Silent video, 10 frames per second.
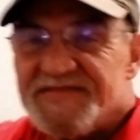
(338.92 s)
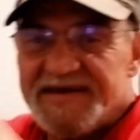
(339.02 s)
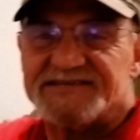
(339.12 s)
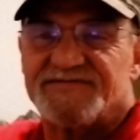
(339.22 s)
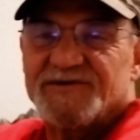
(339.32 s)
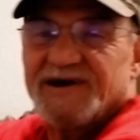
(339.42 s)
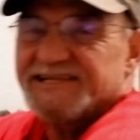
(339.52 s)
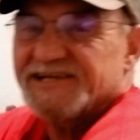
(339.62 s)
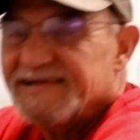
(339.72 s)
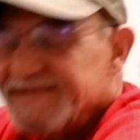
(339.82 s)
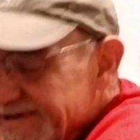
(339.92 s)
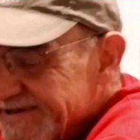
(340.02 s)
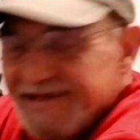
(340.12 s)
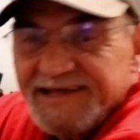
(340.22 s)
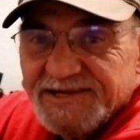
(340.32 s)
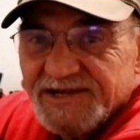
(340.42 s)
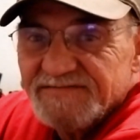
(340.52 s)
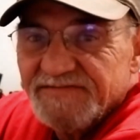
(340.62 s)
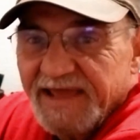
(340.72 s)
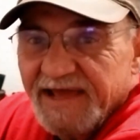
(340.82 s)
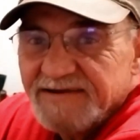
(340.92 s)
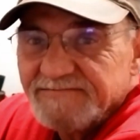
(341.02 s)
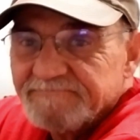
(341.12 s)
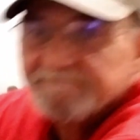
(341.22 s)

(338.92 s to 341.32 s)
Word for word: Thanks for watching. Don't forget,